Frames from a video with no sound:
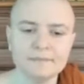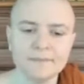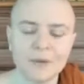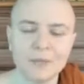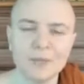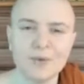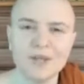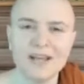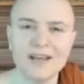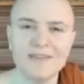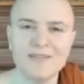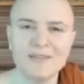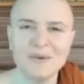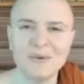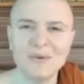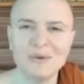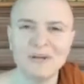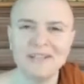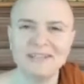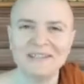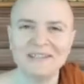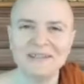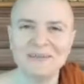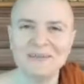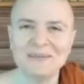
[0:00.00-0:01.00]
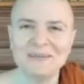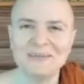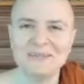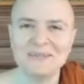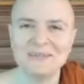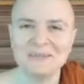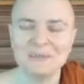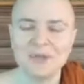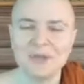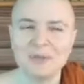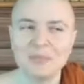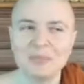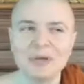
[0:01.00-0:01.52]
we have the great news.
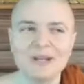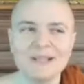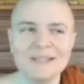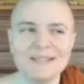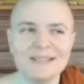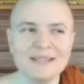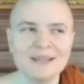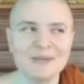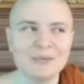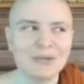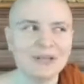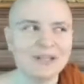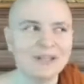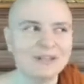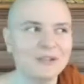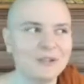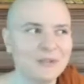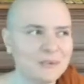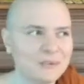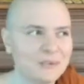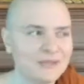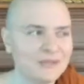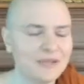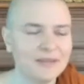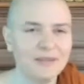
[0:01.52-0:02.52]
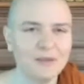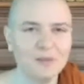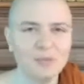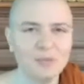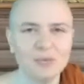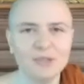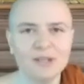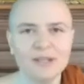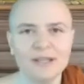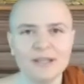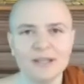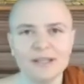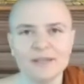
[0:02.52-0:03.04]
We embrace the great news that the
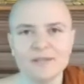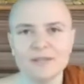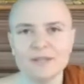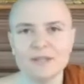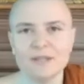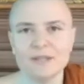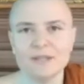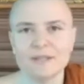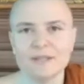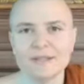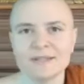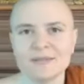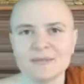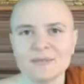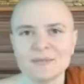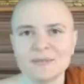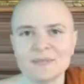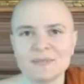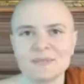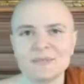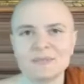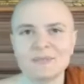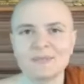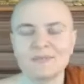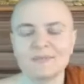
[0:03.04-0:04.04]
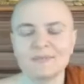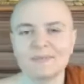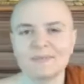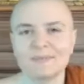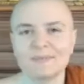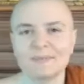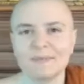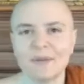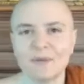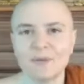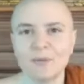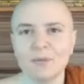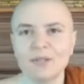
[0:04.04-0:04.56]
Buddha gives us,
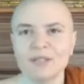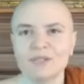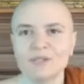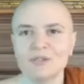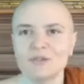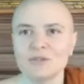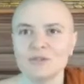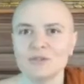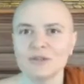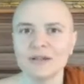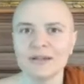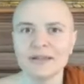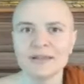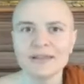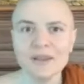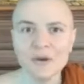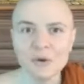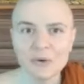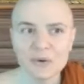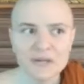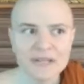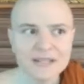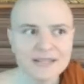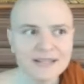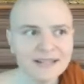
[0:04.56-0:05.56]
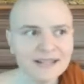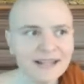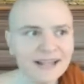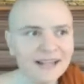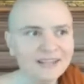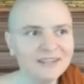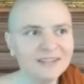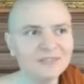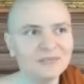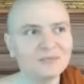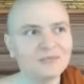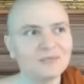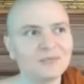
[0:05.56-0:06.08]
which there is an
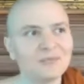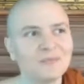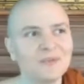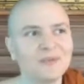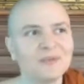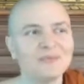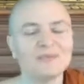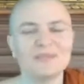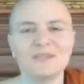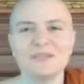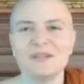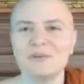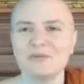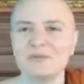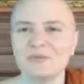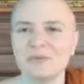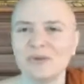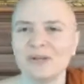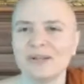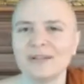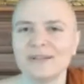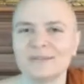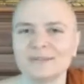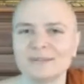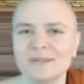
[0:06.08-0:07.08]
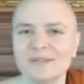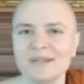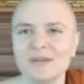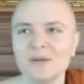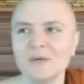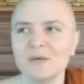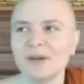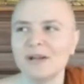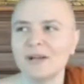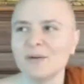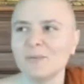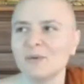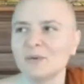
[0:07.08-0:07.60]
end of suffering. It's
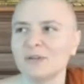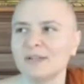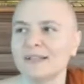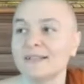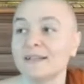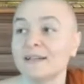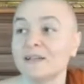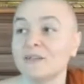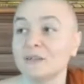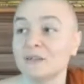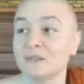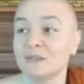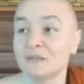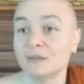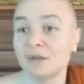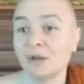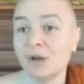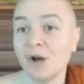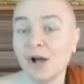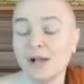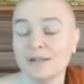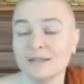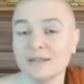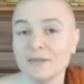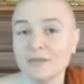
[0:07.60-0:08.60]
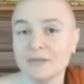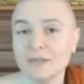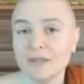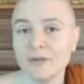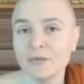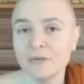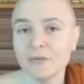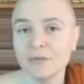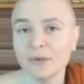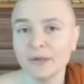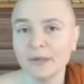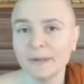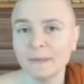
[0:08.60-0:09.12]
incredible. He tells us the cause of
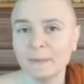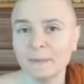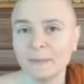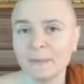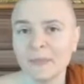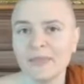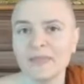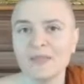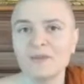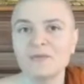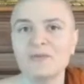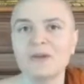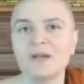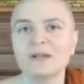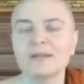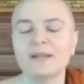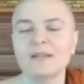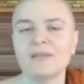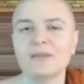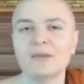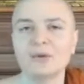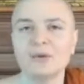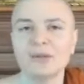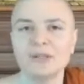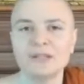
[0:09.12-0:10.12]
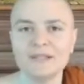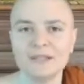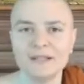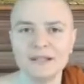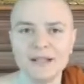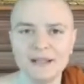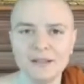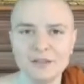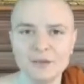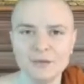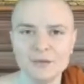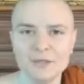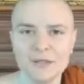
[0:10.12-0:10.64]
suffering, the fact that there is an
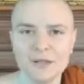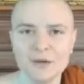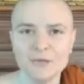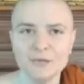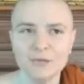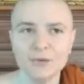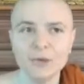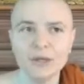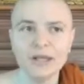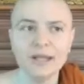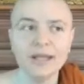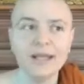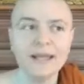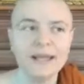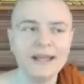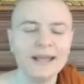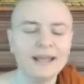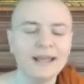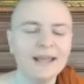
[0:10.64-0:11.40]
end of suffering,